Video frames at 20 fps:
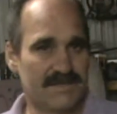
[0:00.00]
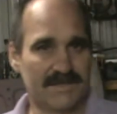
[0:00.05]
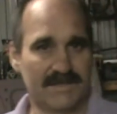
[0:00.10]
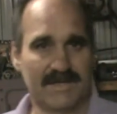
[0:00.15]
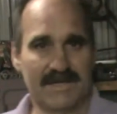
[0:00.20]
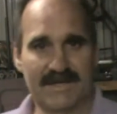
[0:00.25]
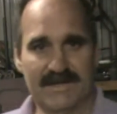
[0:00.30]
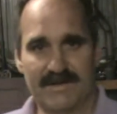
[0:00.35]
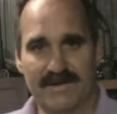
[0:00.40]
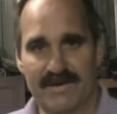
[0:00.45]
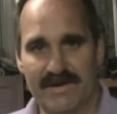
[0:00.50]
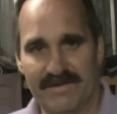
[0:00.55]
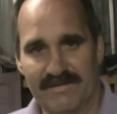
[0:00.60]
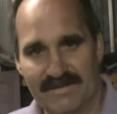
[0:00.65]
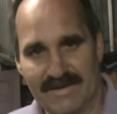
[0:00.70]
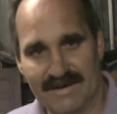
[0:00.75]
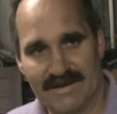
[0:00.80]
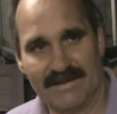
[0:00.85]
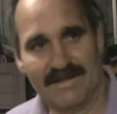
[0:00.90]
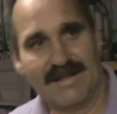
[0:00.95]
and they do
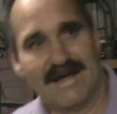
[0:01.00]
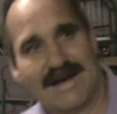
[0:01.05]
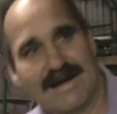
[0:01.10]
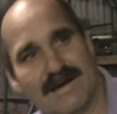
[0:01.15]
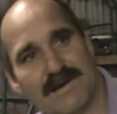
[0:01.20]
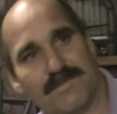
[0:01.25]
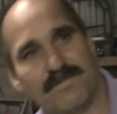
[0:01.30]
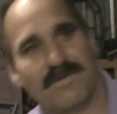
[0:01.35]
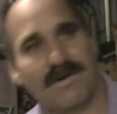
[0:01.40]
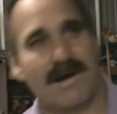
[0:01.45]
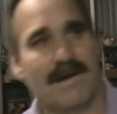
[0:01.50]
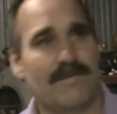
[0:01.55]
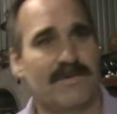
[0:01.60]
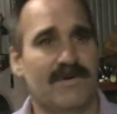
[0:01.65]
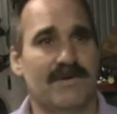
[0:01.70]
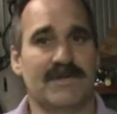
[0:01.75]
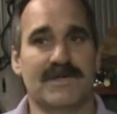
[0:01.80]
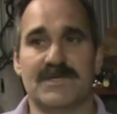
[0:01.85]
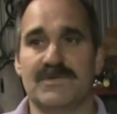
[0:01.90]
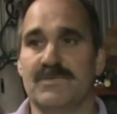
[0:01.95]
everything in lacquer
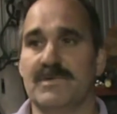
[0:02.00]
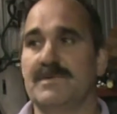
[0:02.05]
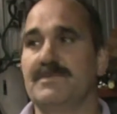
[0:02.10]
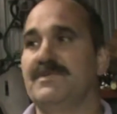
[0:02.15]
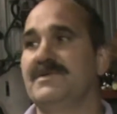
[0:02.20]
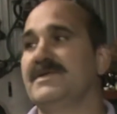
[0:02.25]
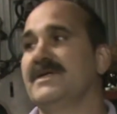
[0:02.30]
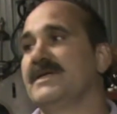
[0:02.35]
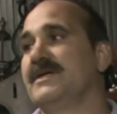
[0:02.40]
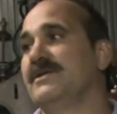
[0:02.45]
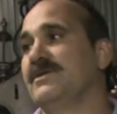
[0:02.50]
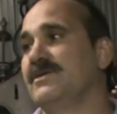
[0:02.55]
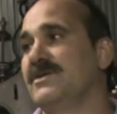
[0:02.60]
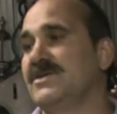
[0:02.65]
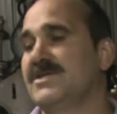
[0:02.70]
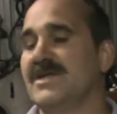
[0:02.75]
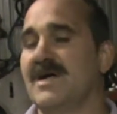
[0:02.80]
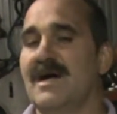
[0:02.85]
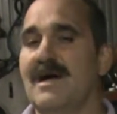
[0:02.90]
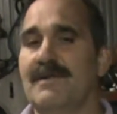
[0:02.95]
primer at this one particular
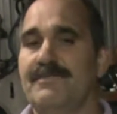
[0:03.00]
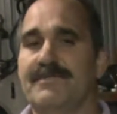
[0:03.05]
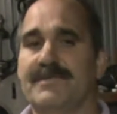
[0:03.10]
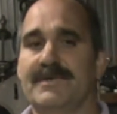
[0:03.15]
shop.